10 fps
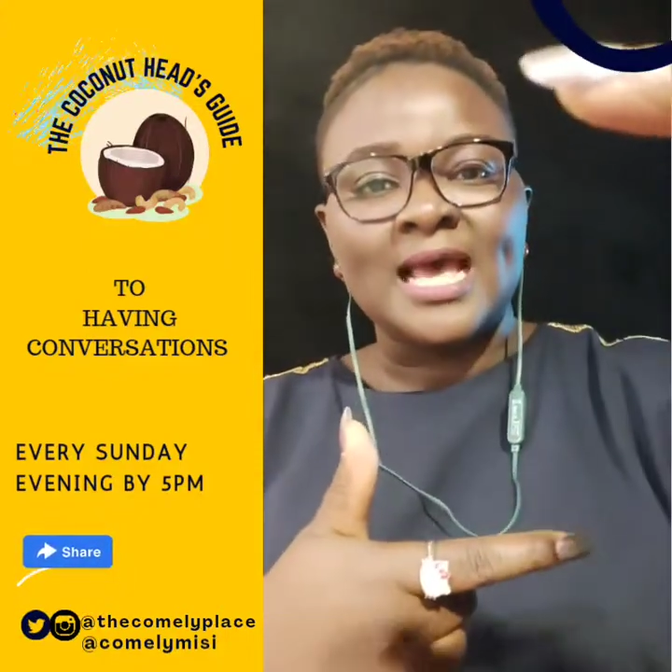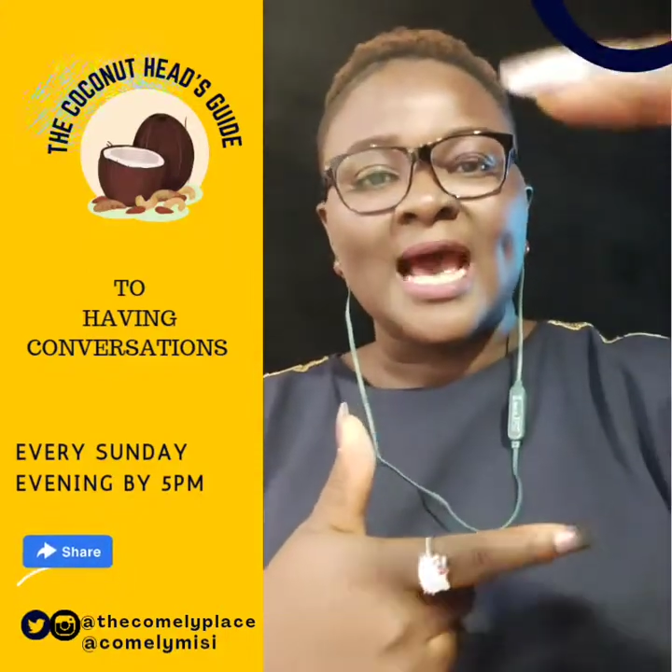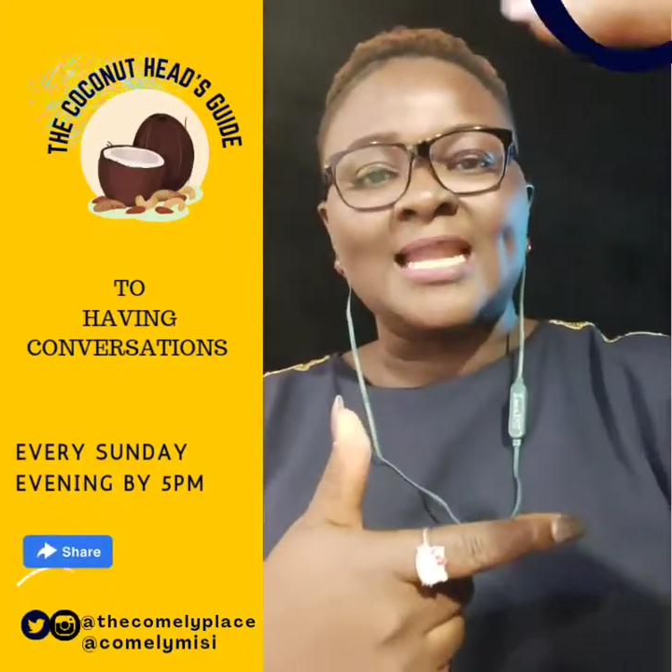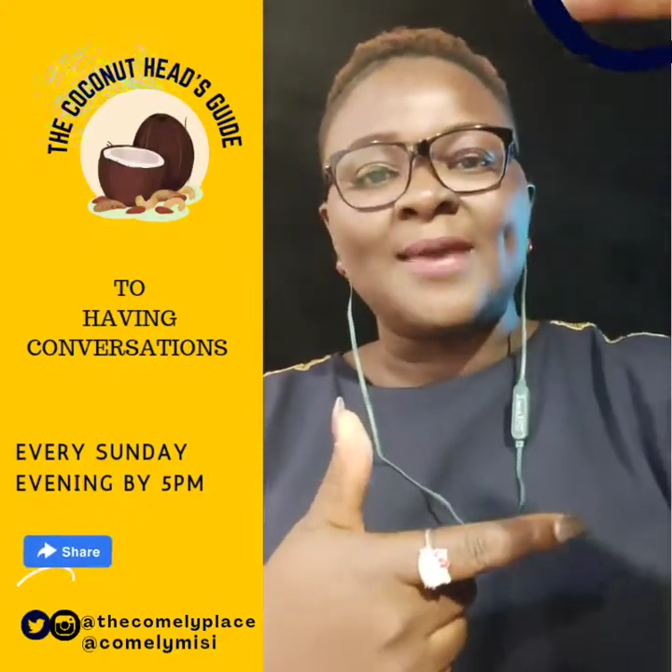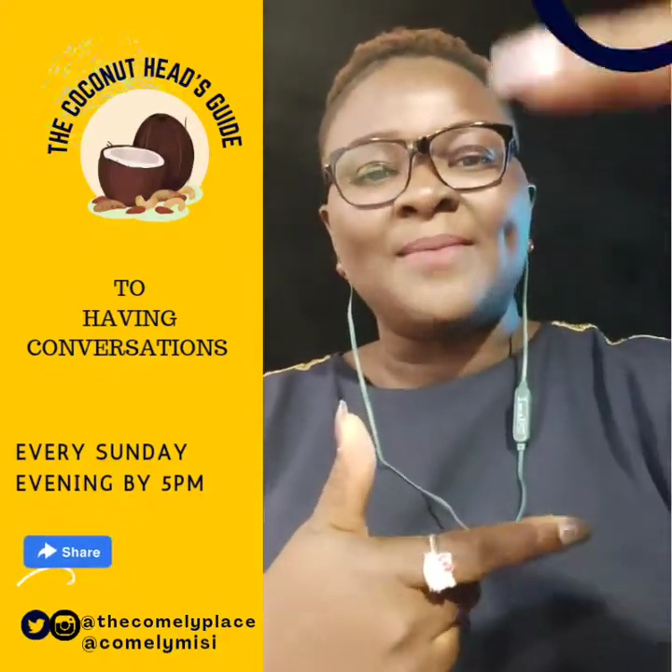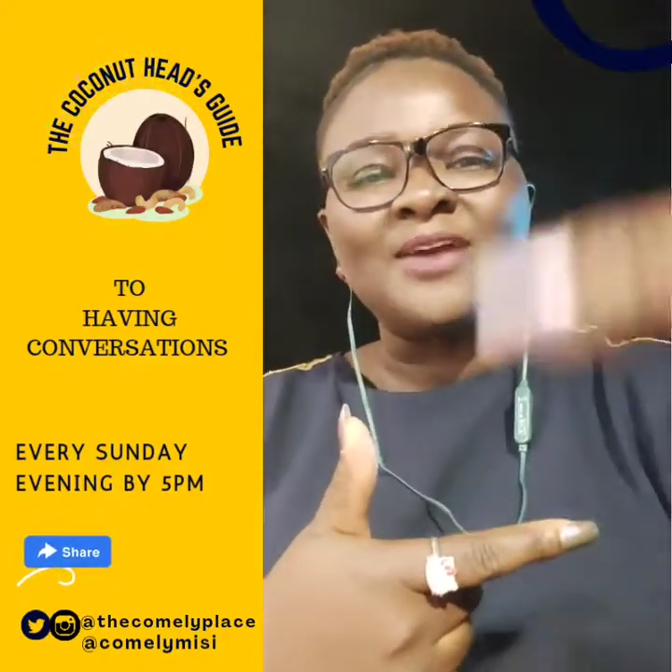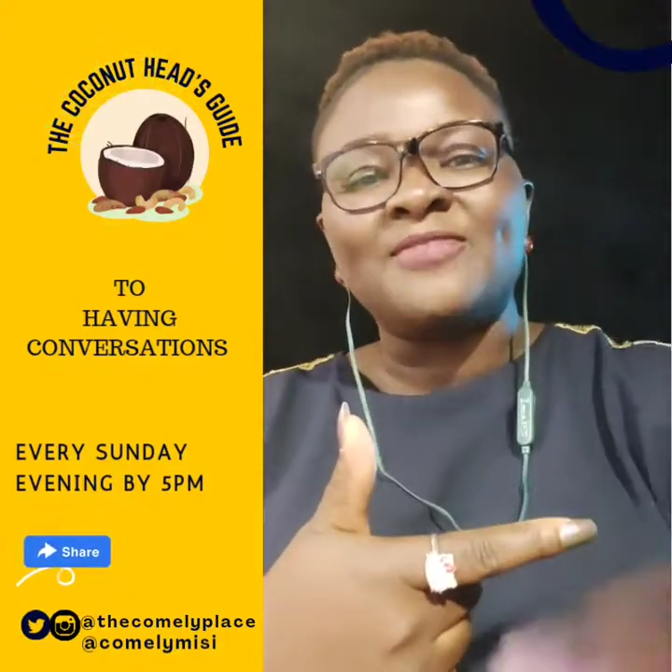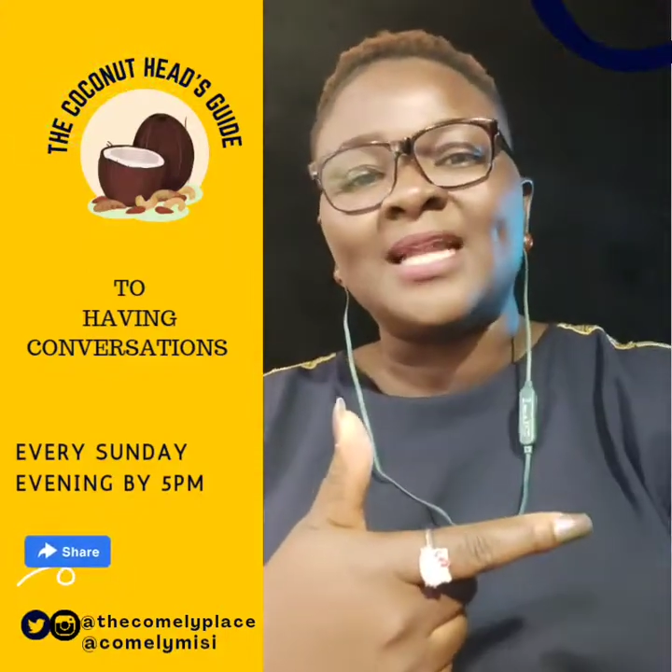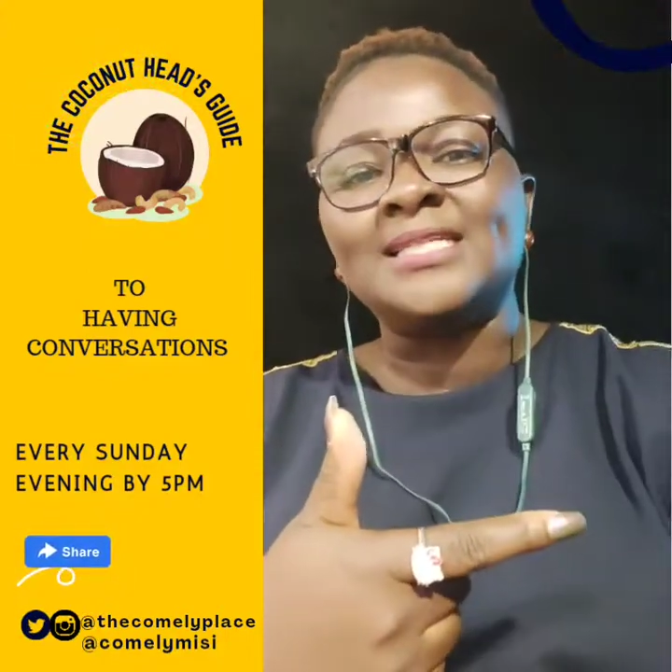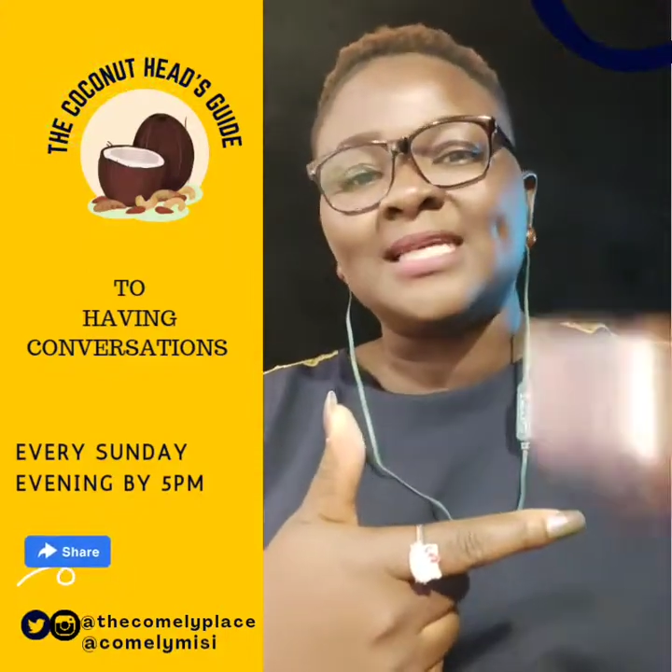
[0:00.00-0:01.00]
and then by
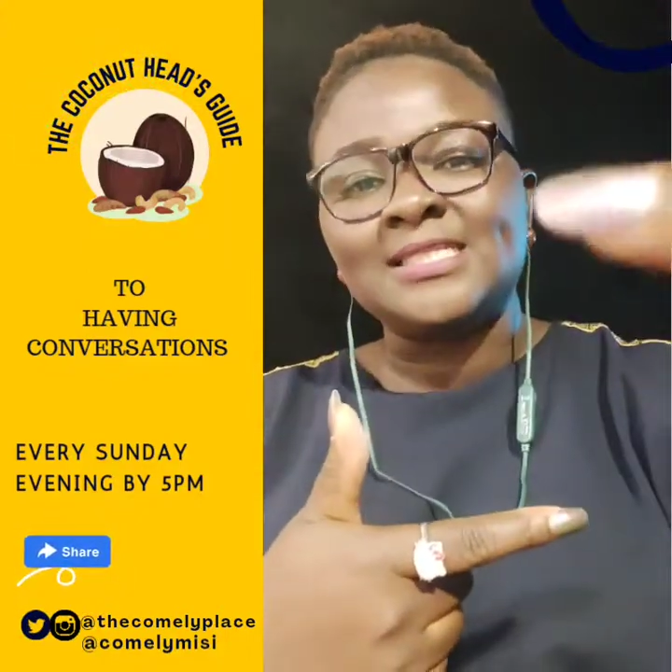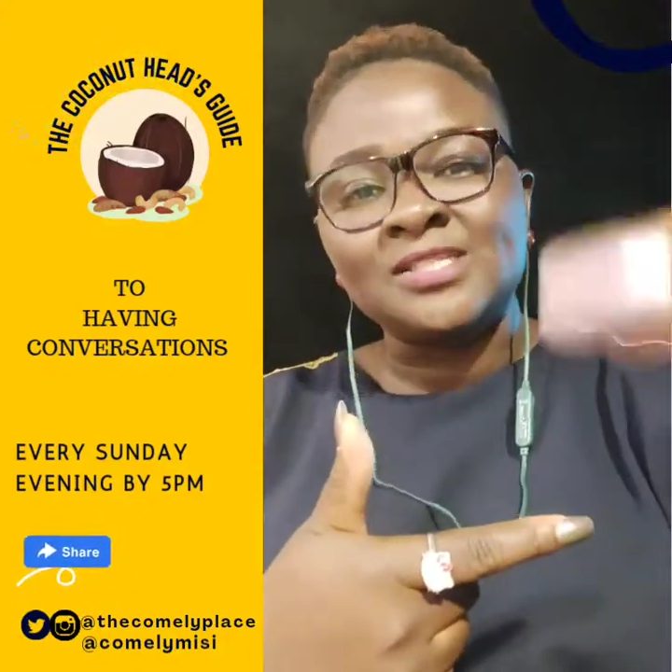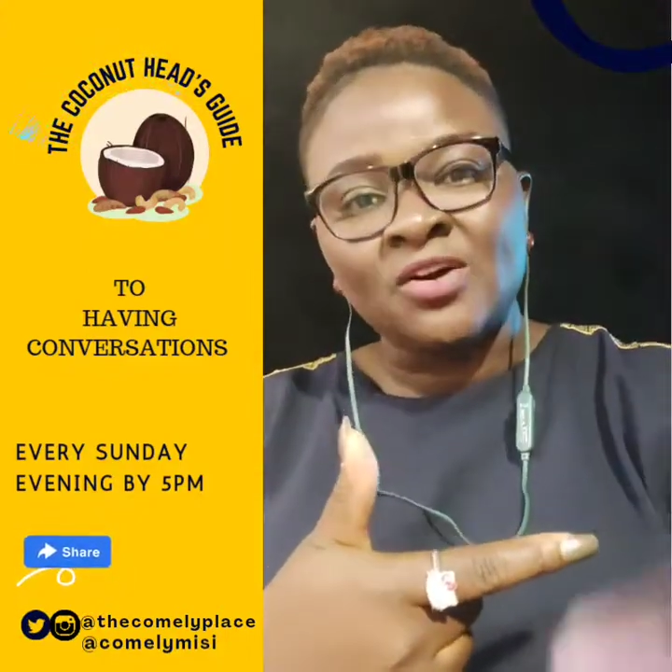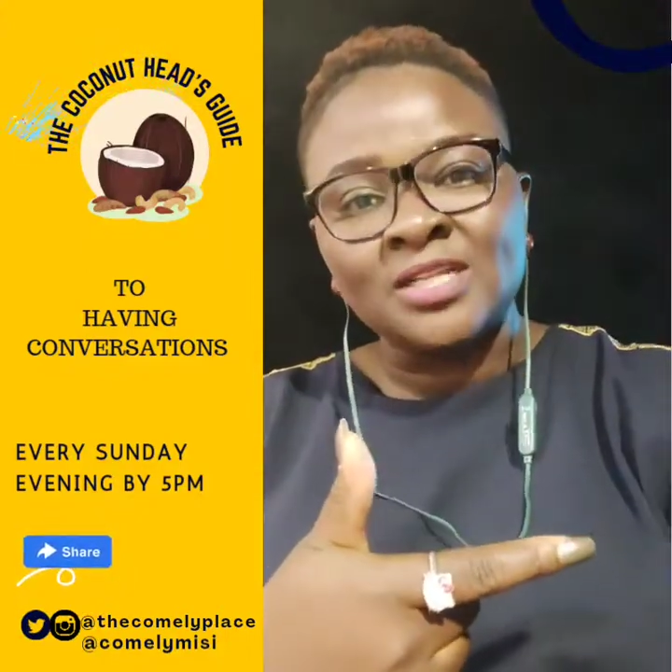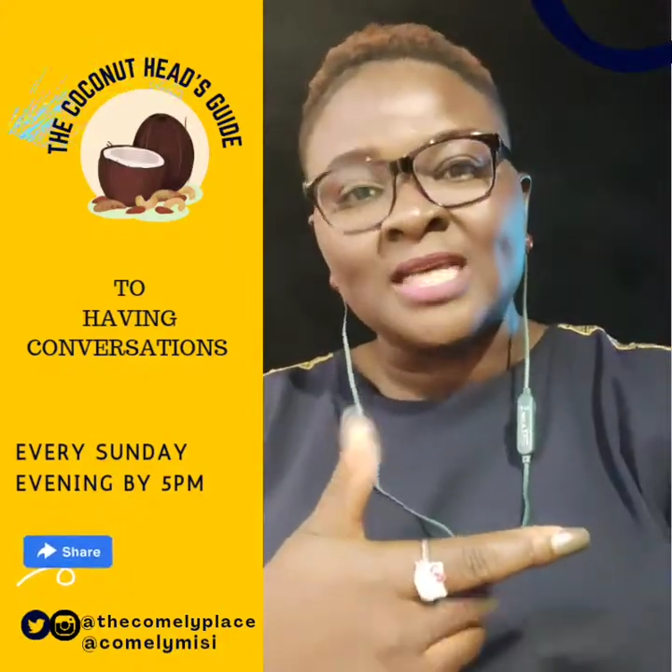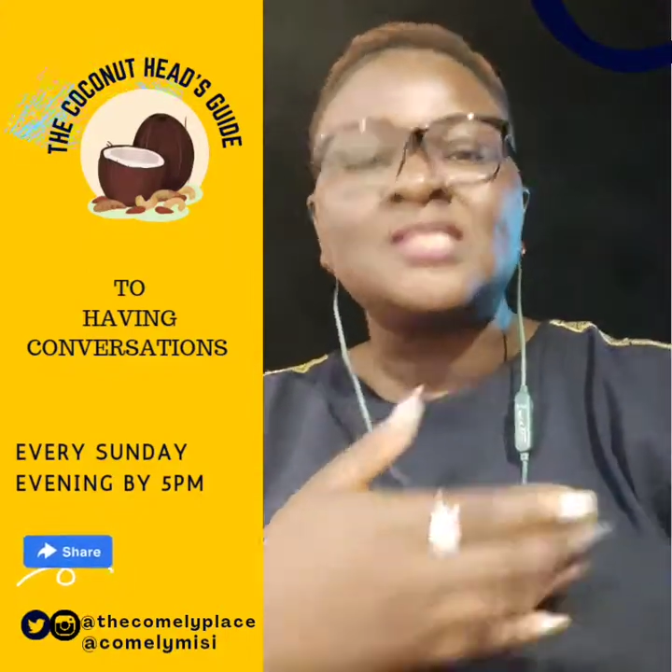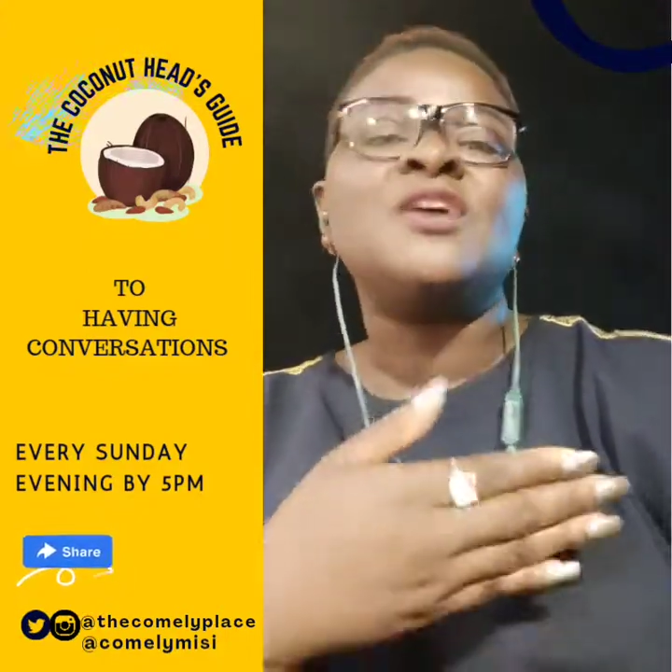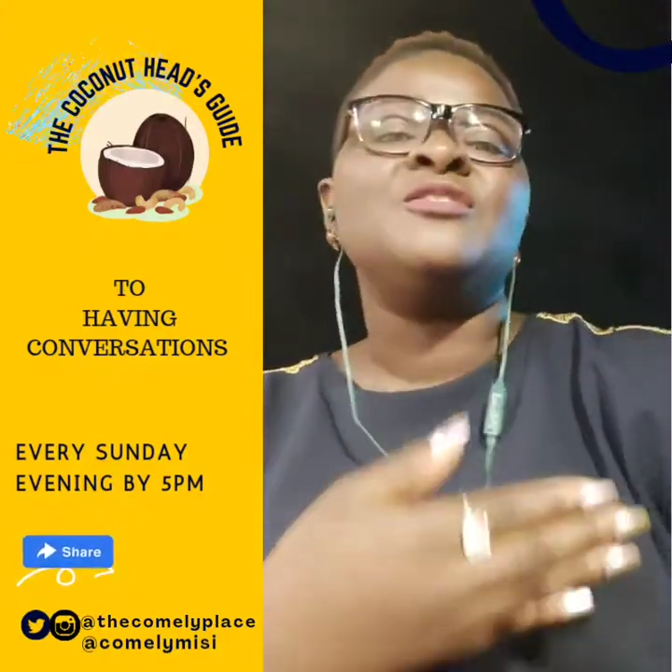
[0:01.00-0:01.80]
validating others,